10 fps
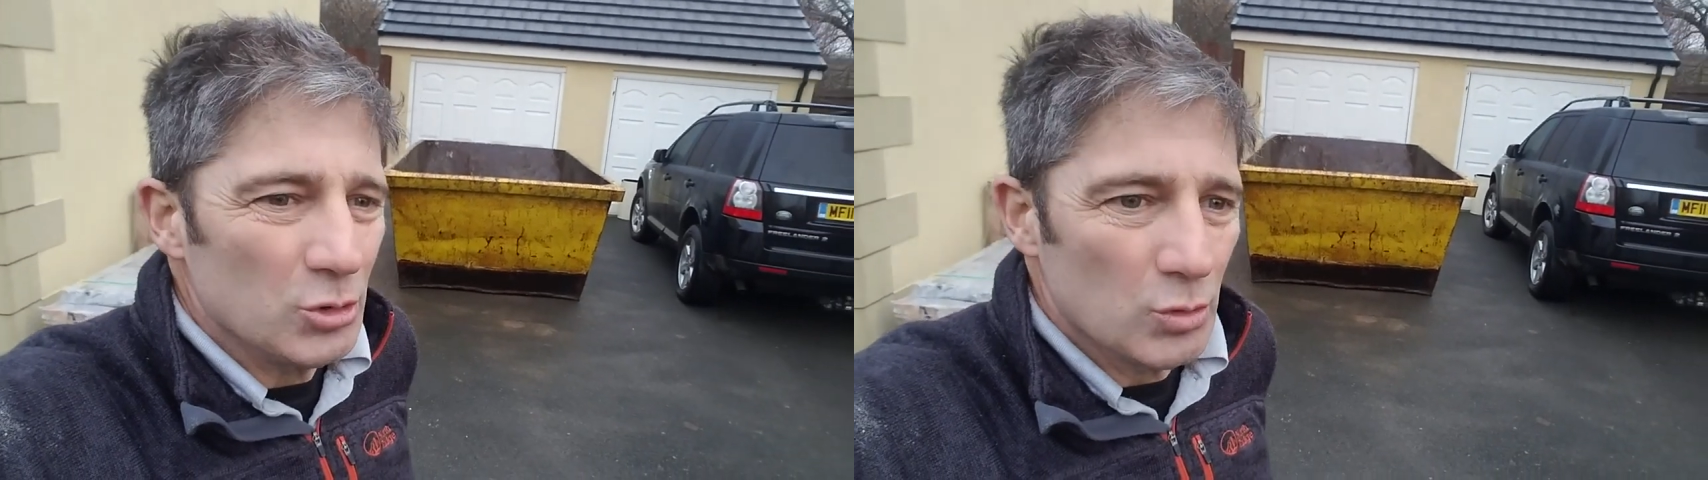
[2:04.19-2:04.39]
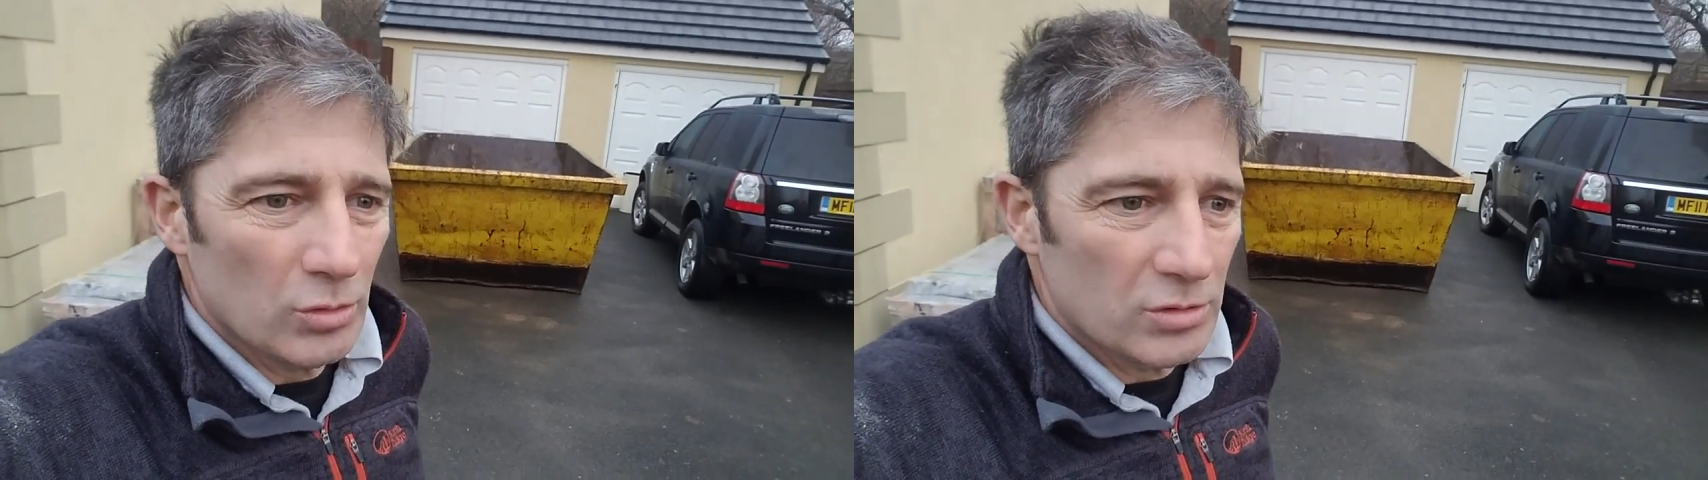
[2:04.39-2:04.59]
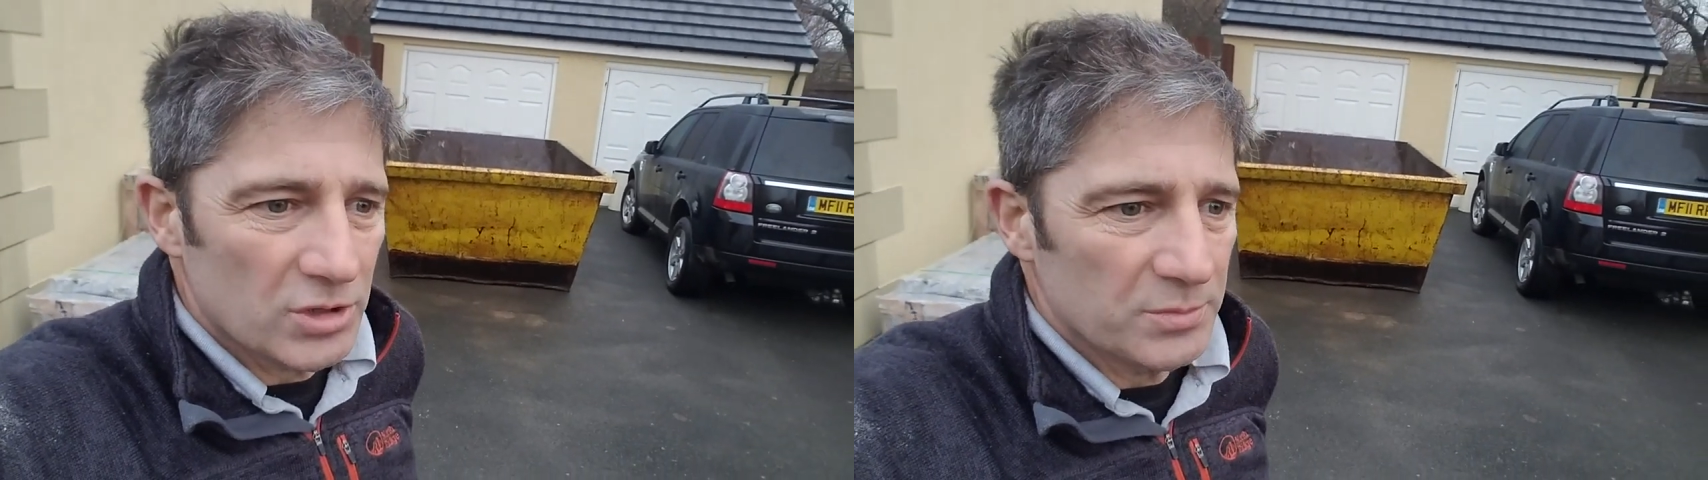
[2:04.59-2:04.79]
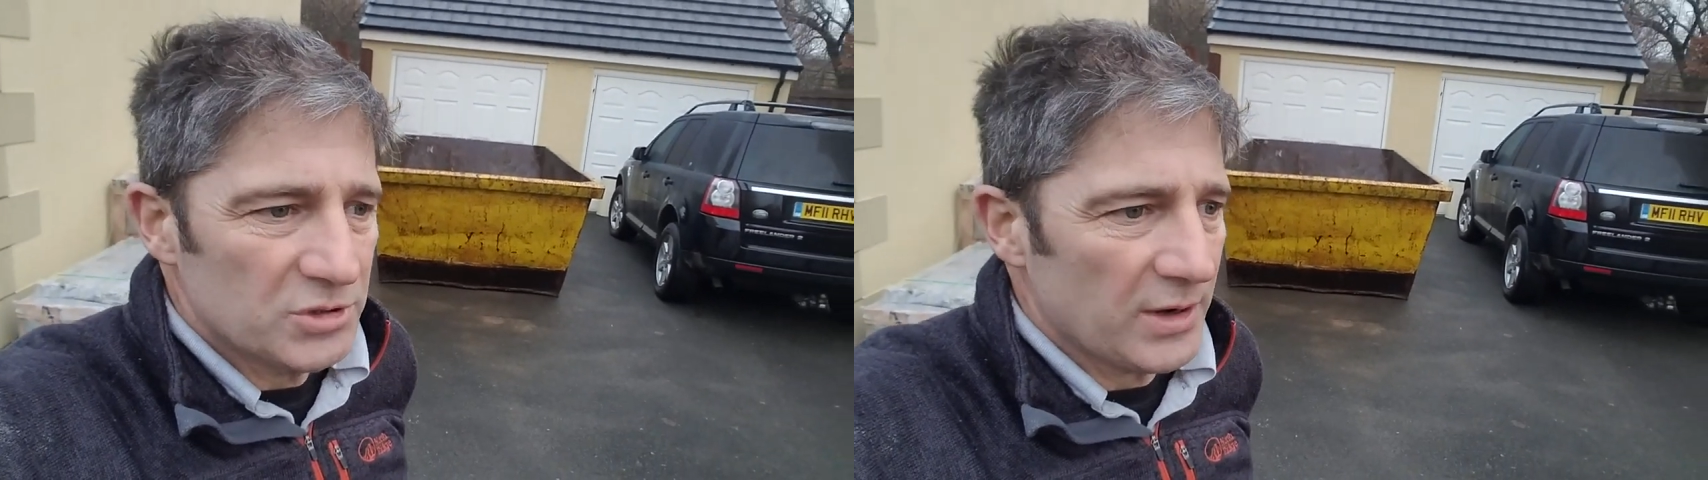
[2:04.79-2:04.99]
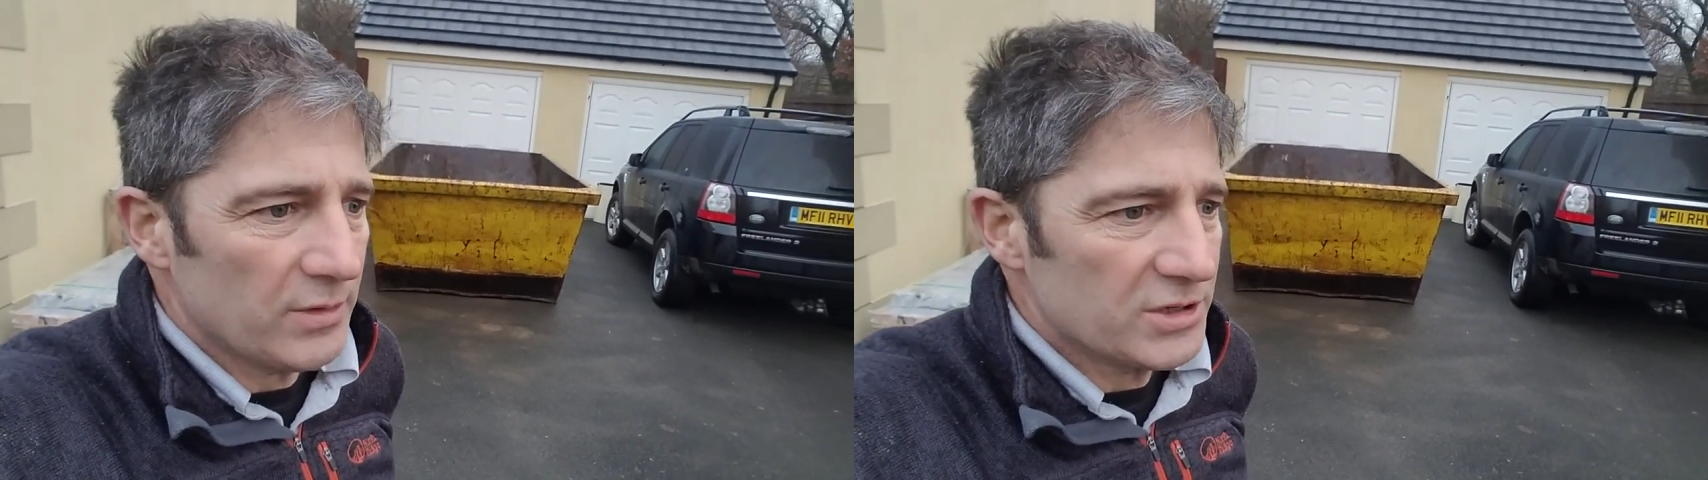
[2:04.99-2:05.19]
usual, some
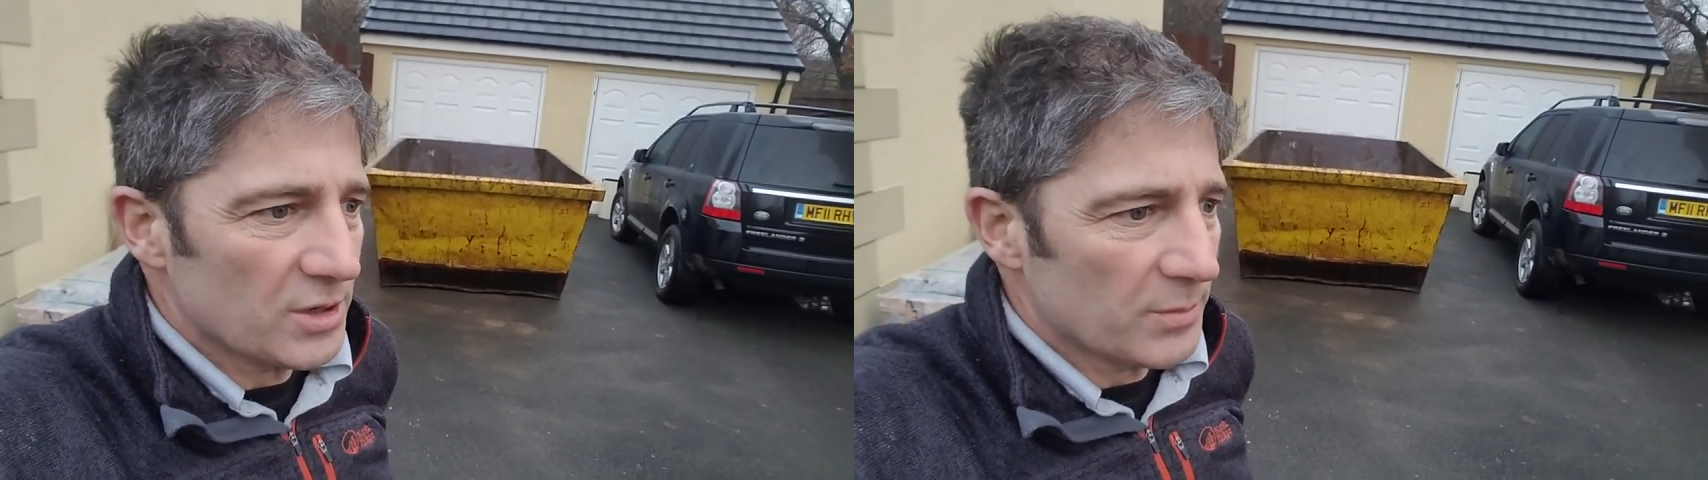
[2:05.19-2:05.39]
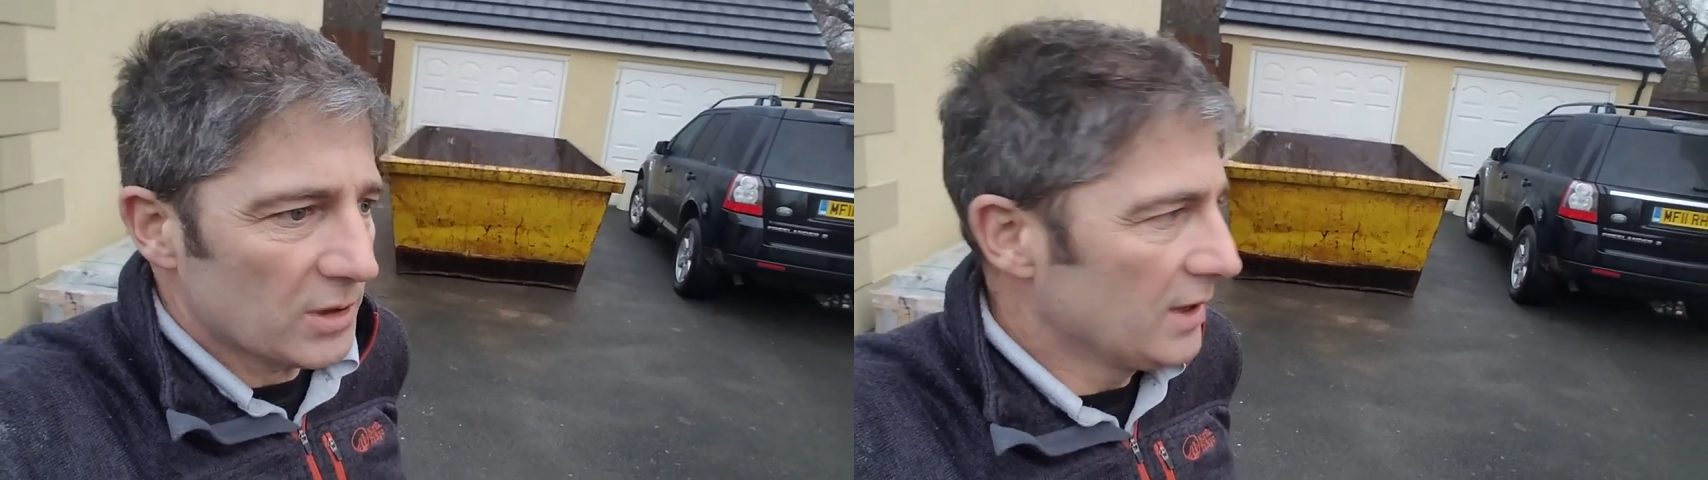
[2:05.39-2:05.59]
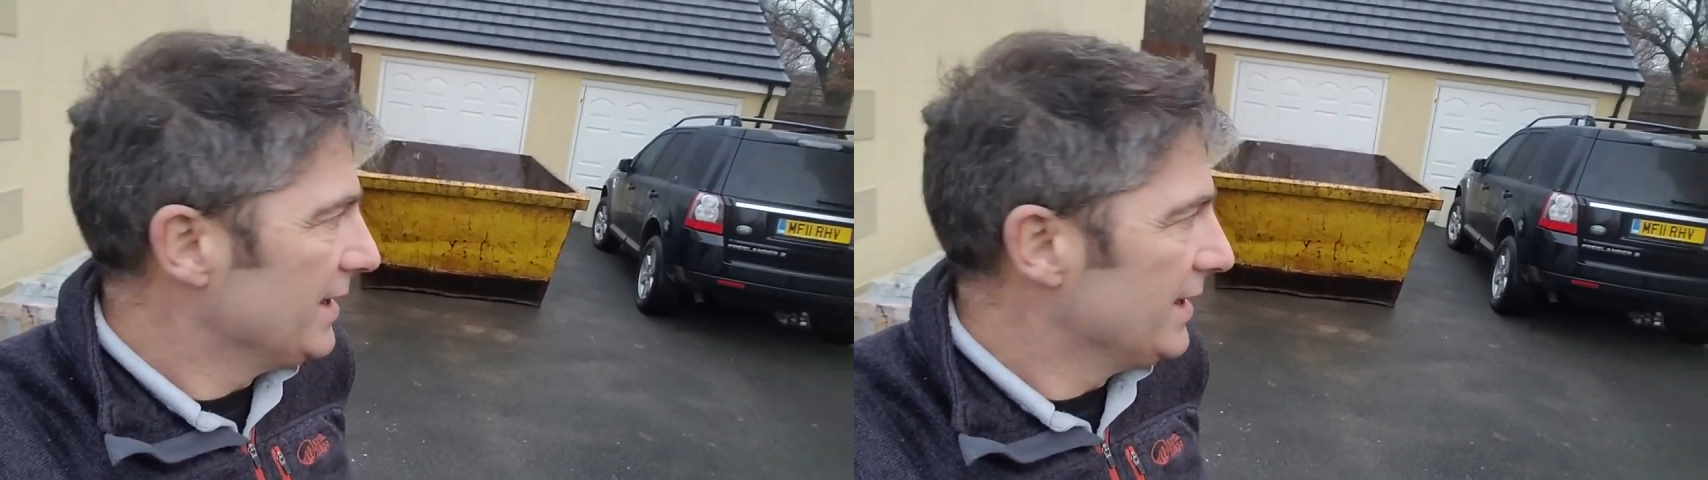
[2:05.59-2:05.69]
generally some